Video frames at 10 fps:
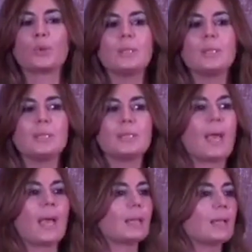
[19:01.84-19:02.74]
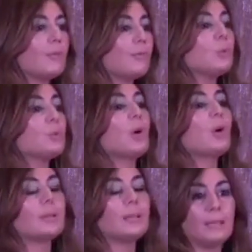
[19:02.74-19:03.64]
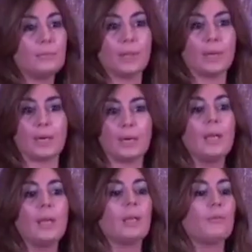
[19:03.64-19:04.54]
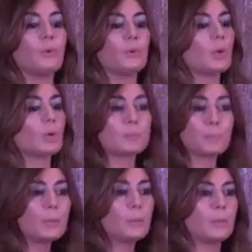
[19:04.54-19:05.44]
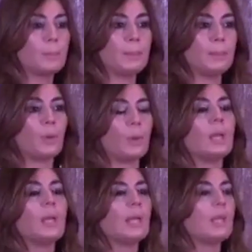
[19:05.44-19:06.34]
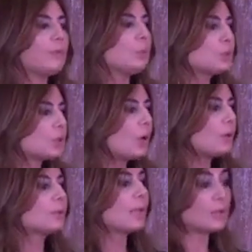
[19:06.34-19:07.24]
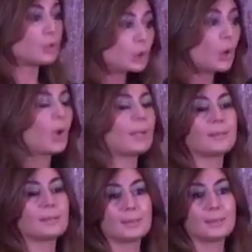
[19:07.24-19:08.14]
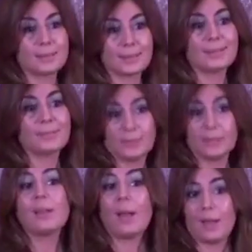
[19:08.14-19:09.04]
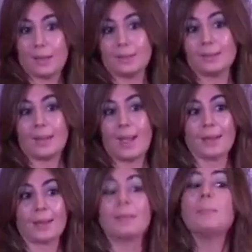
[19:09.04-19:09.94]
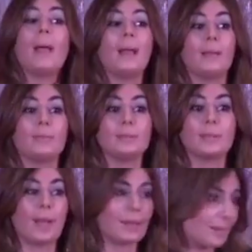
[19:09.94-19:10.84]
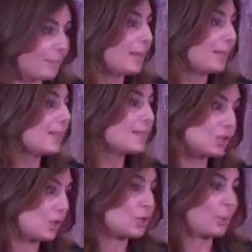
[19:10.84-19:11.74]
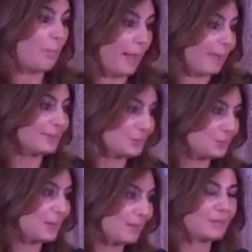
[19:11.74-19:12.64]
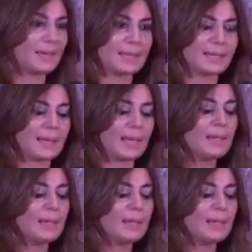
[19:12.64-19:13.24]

the design if you don't live there, if you don't speak with the people, if you don't enjoy the vita all'italiana, di bella vita. I mean, it's not so bad to live in Italy.